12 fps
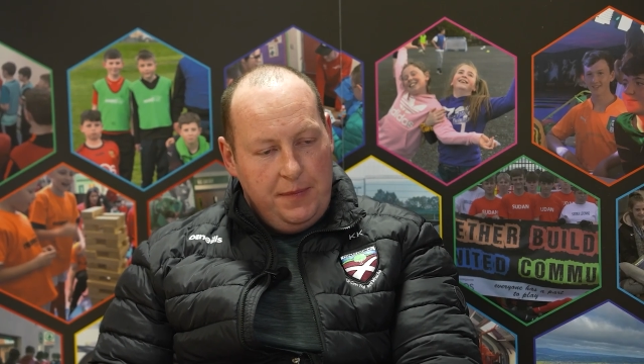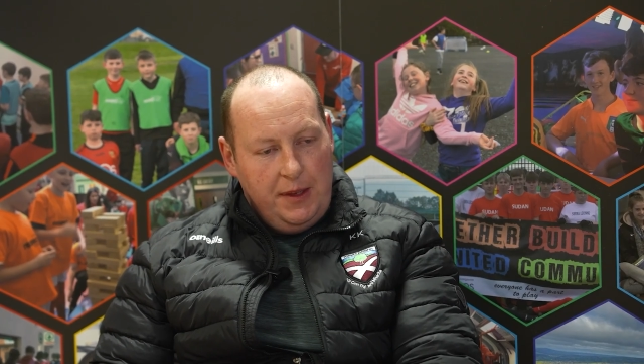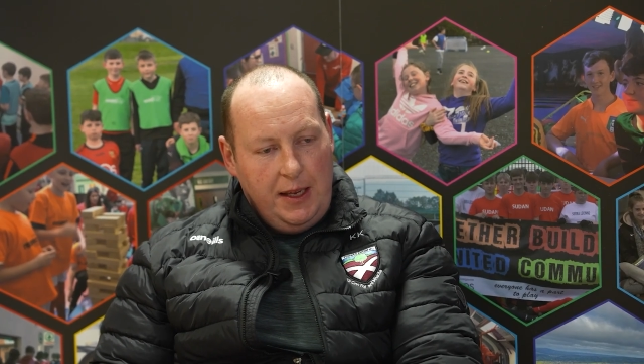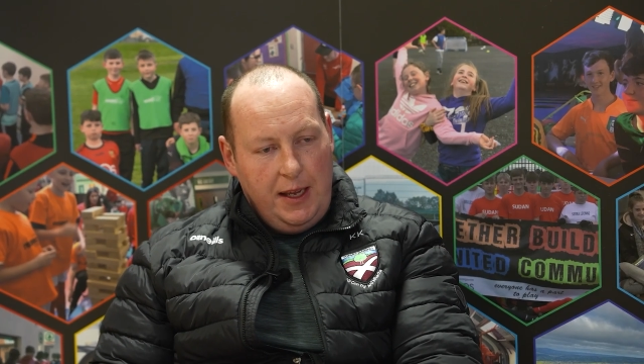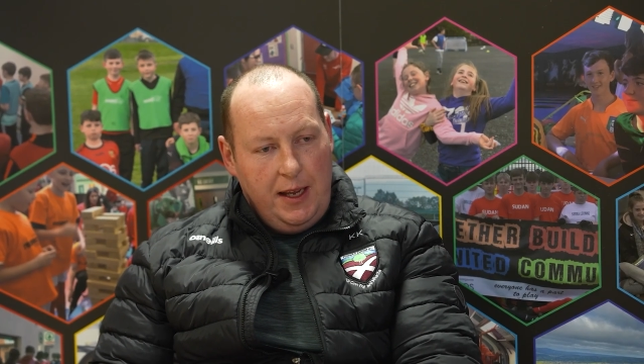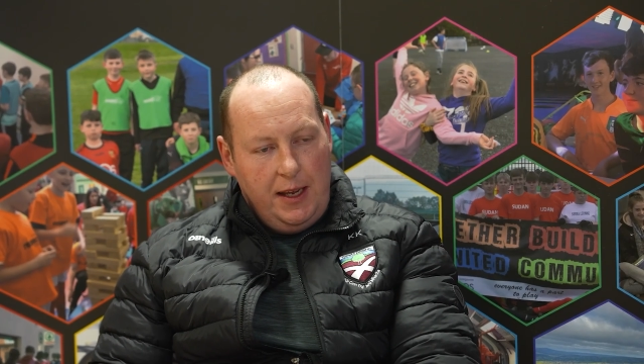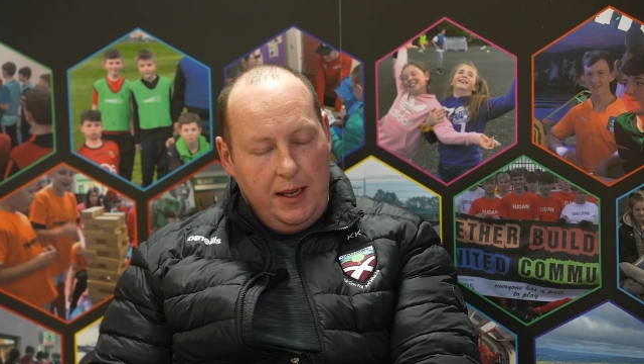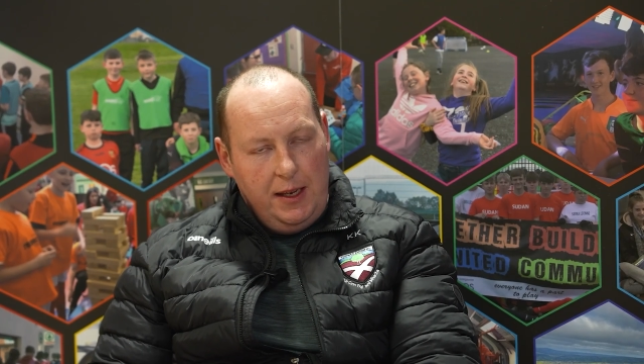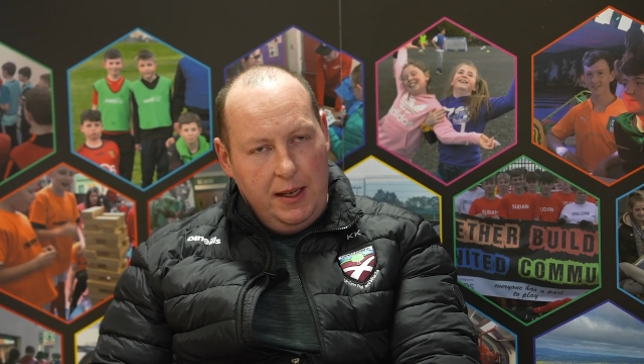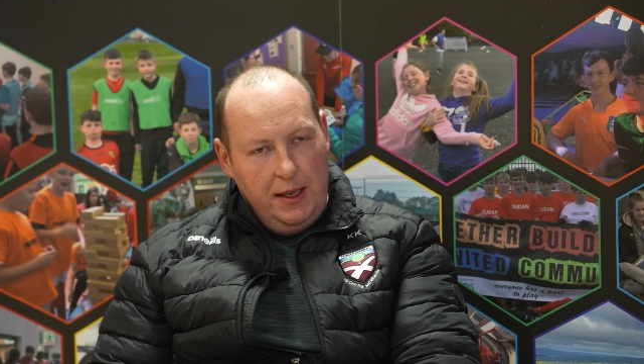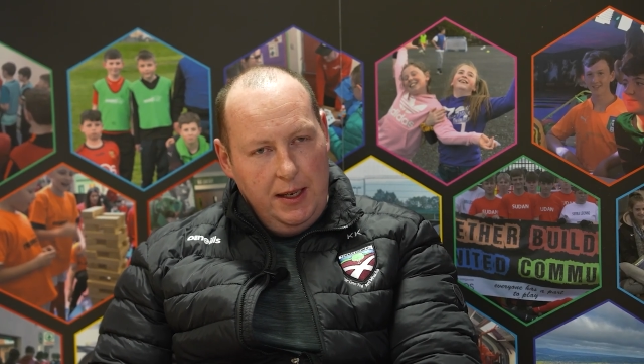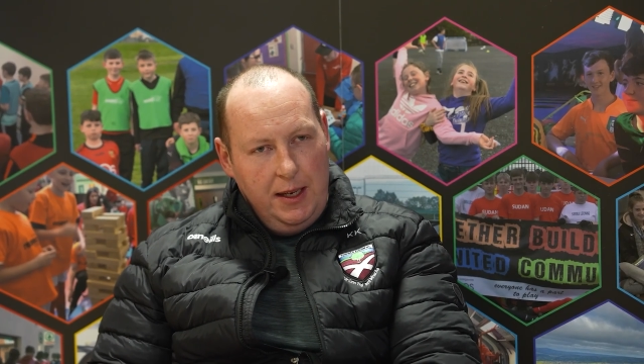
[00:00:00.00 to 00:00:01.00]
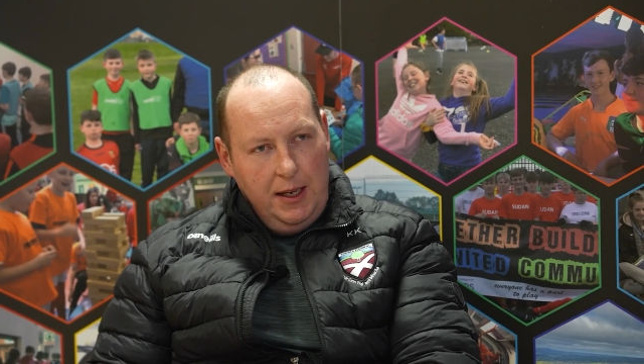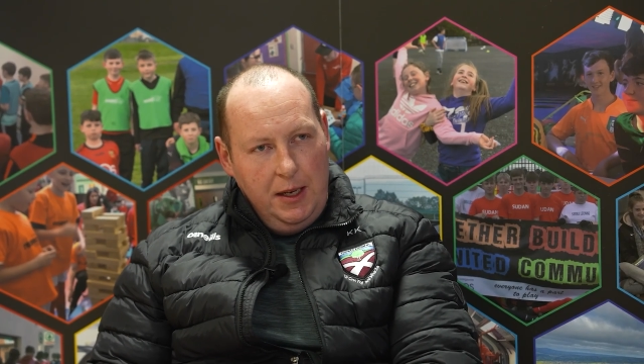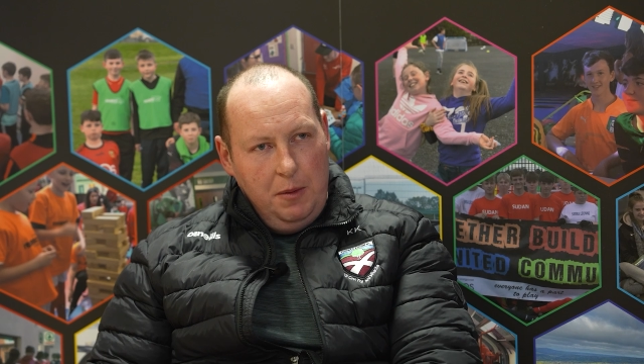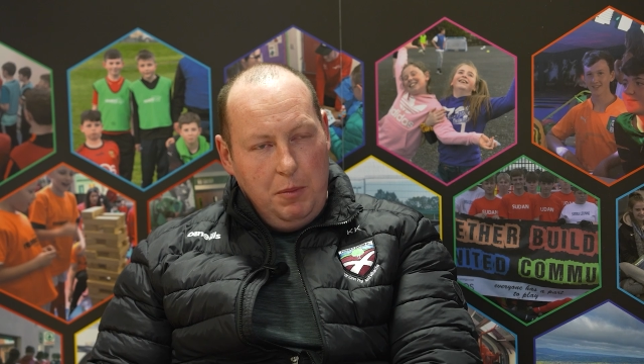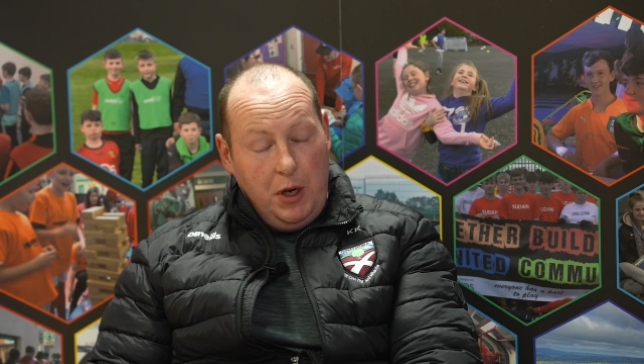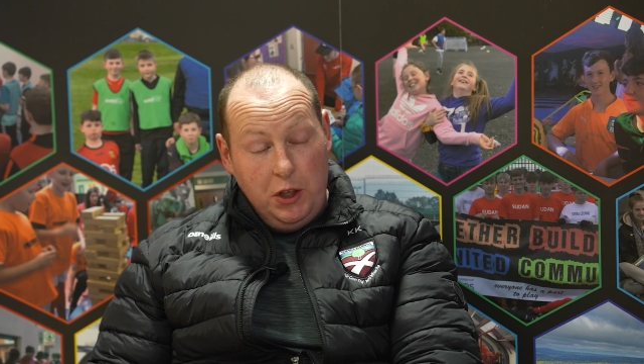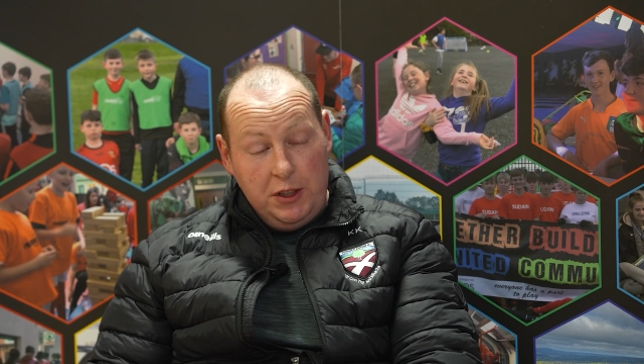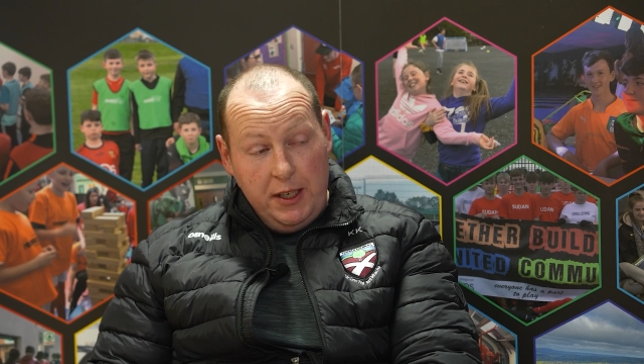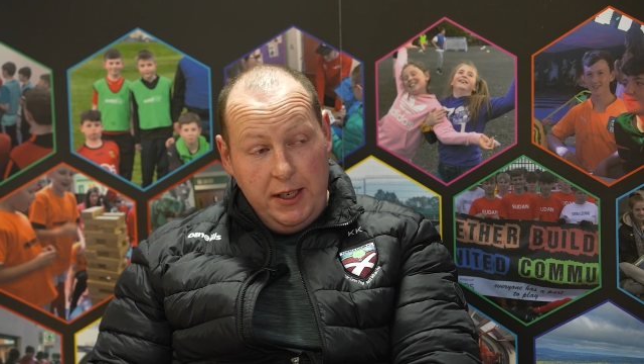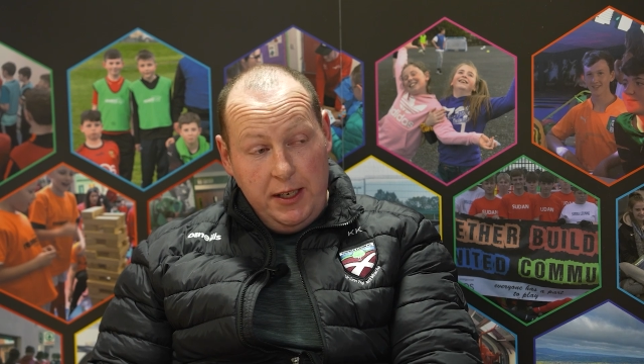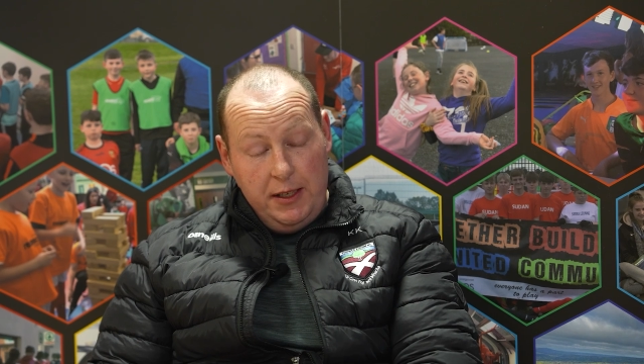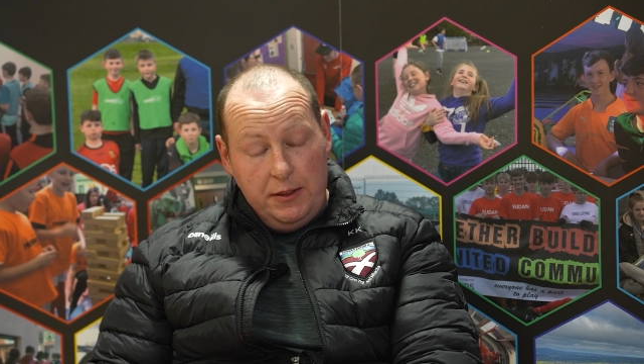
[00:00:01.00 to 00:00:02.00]
Because
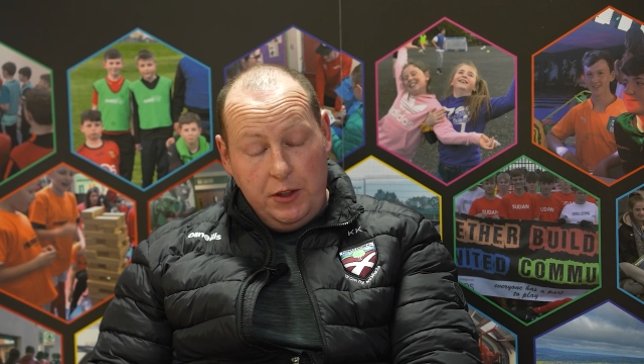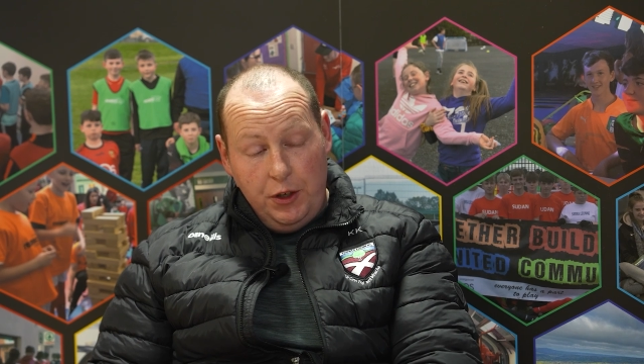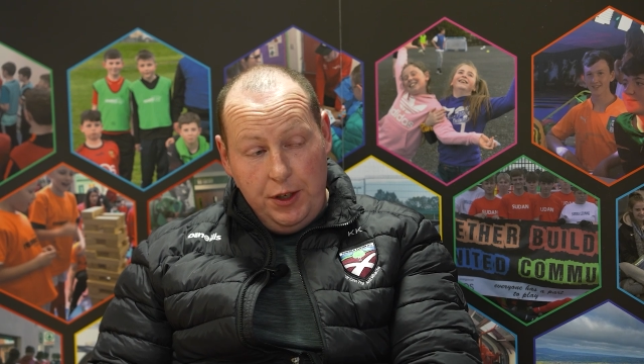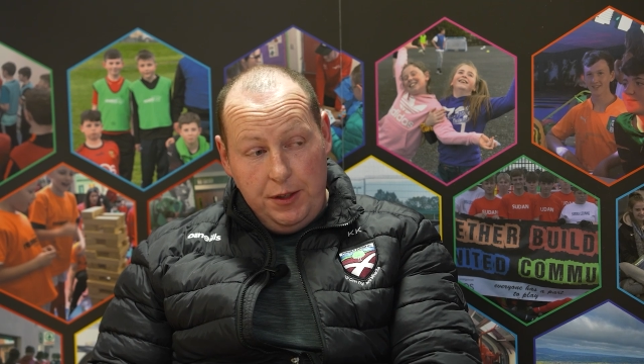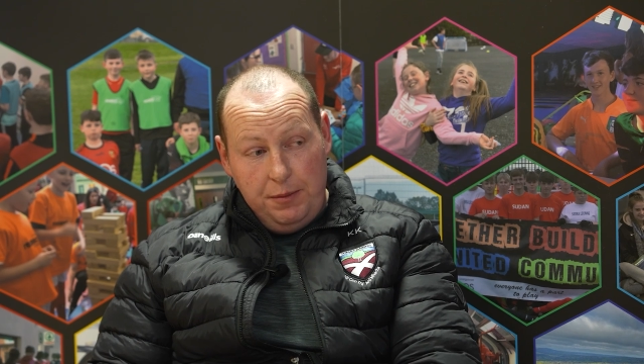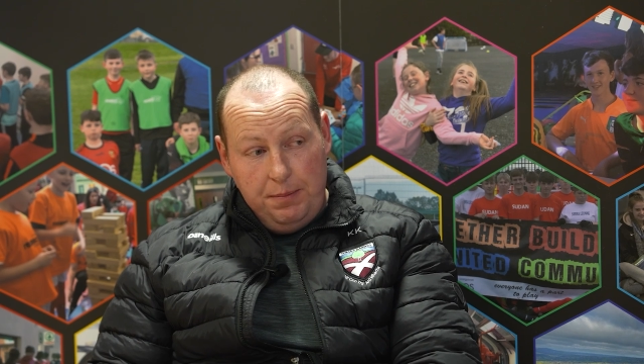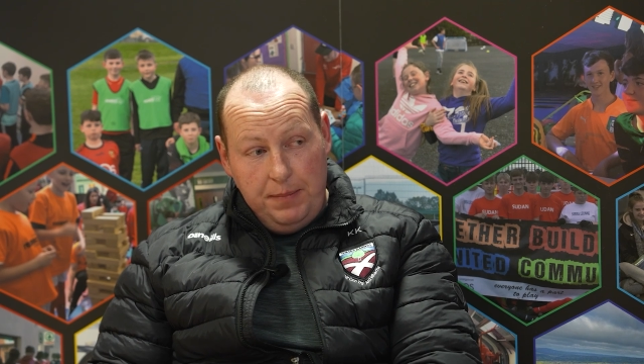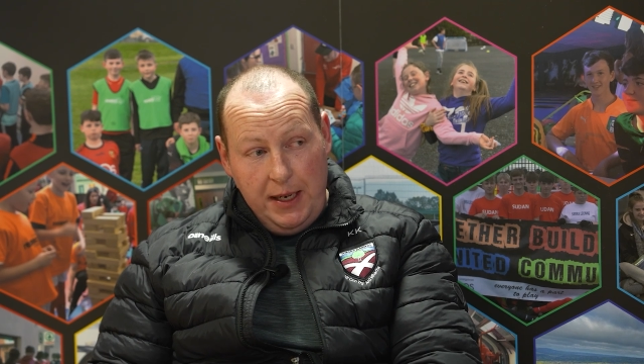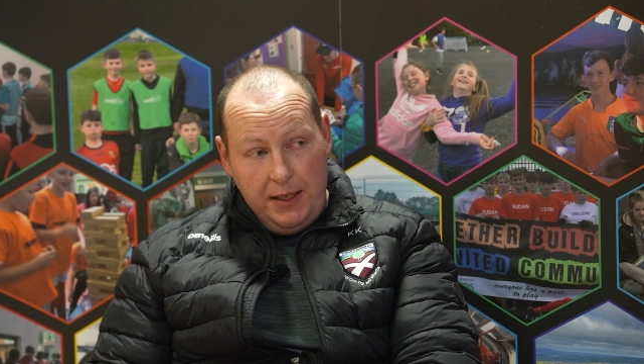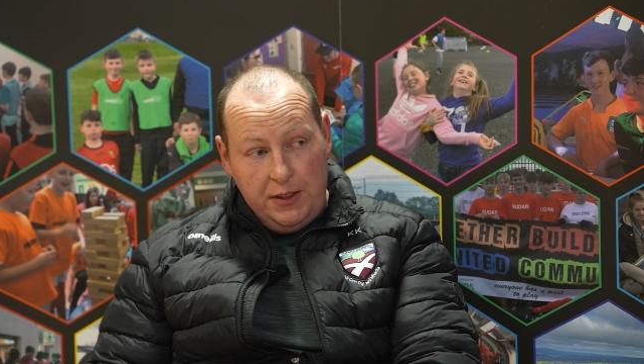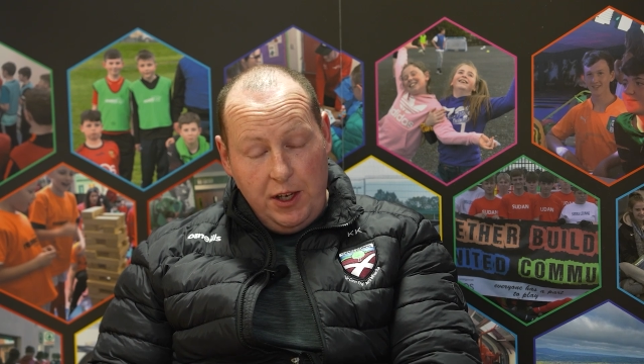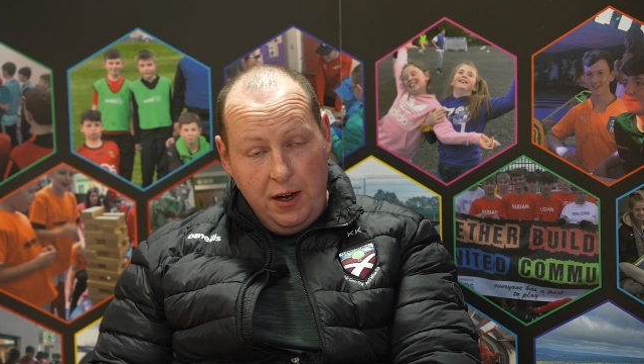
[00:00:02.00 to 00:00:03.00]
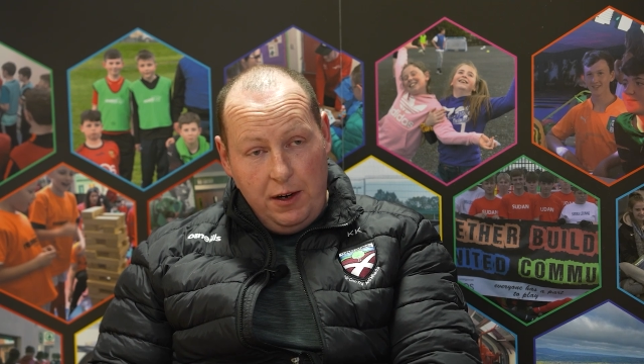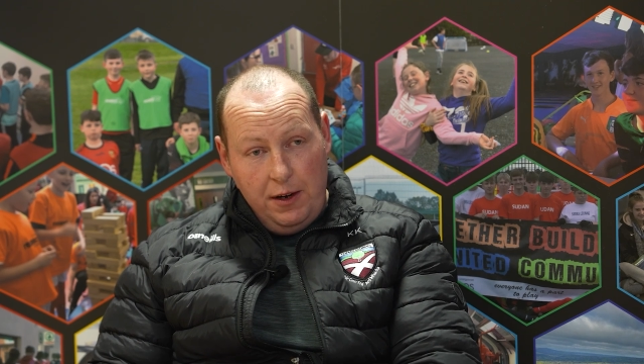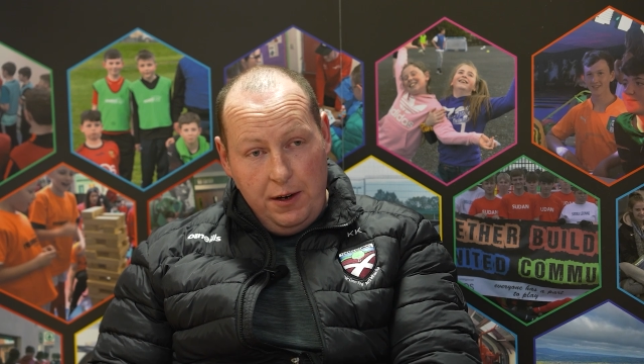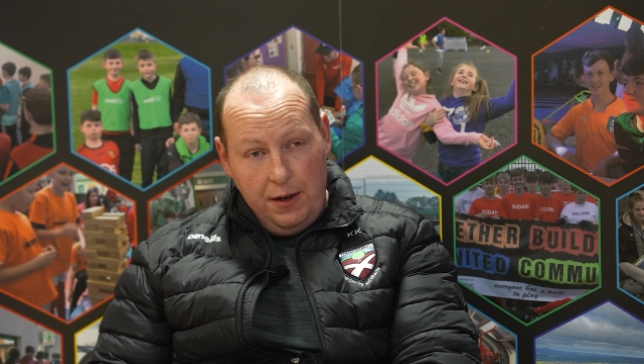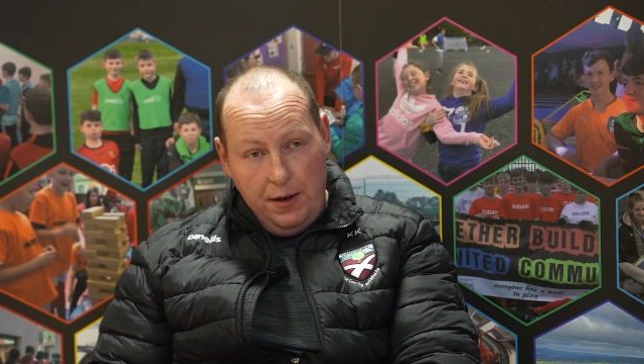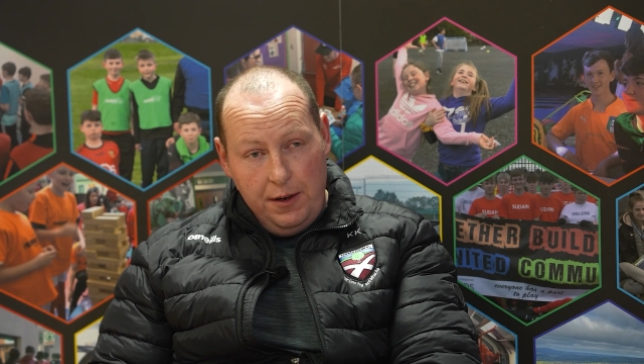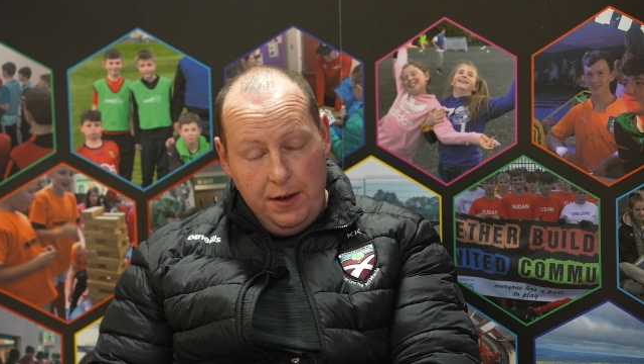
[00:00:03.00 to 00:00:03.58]
I done it playing soccer,